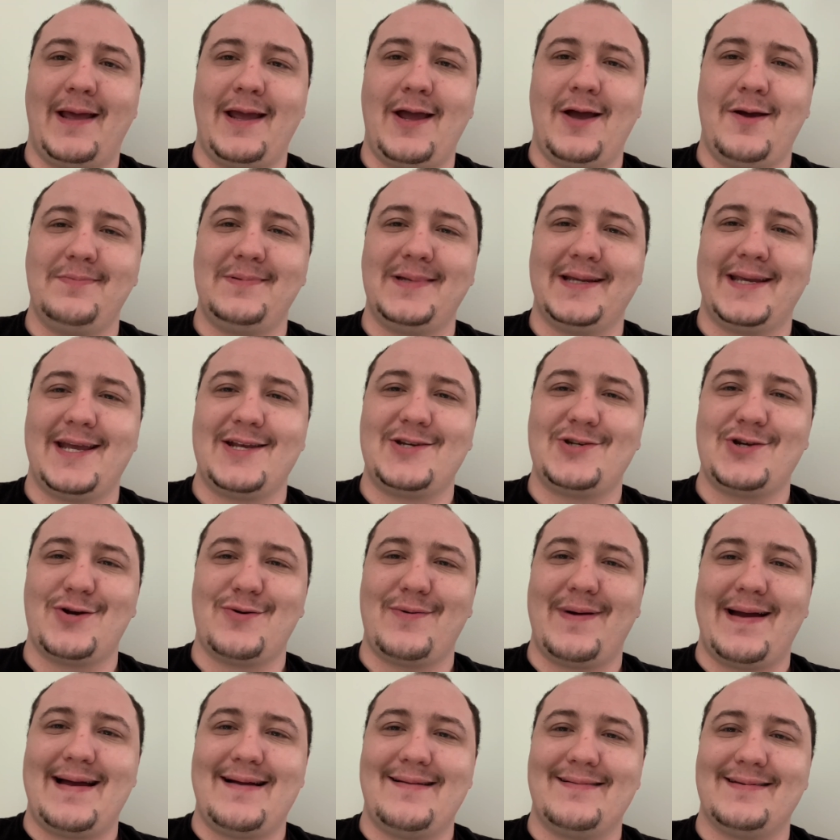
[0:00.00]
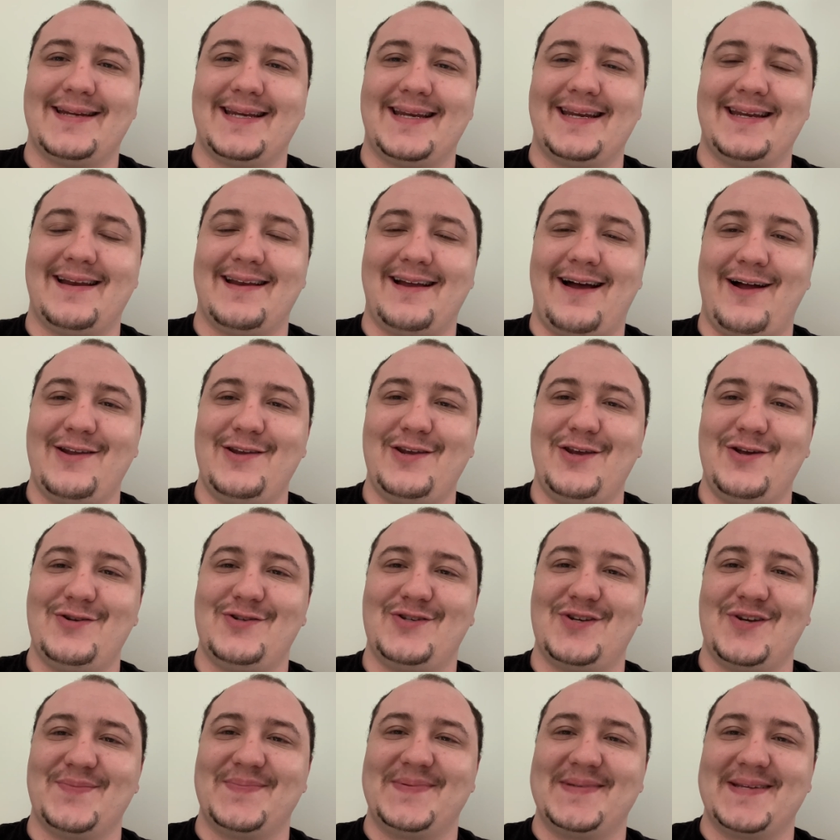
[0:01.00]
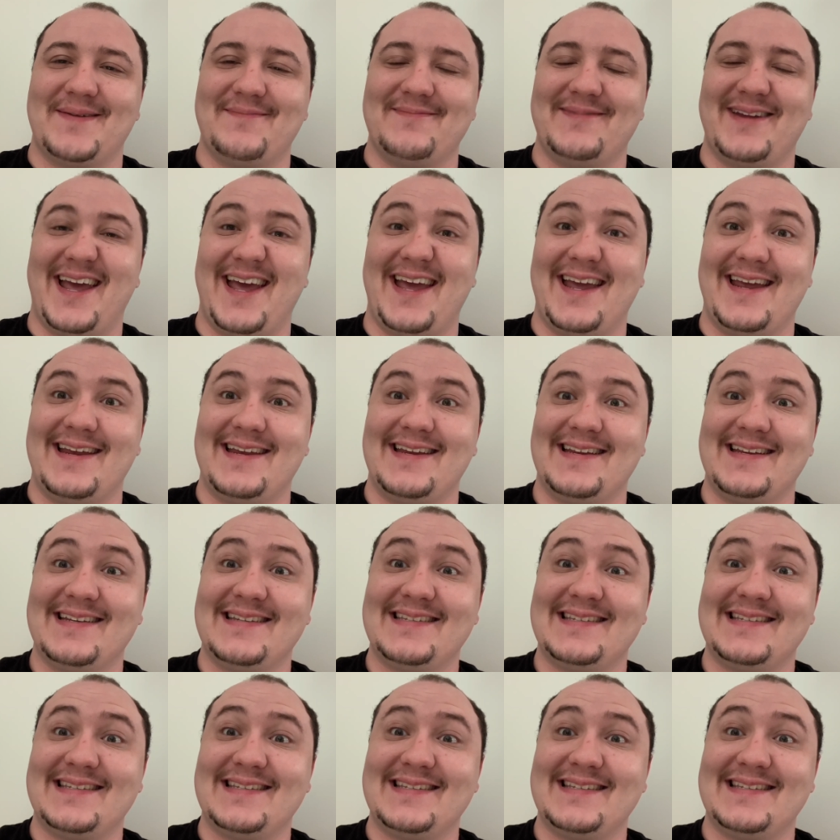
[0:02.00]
I hope to catch you around on YouTube someday.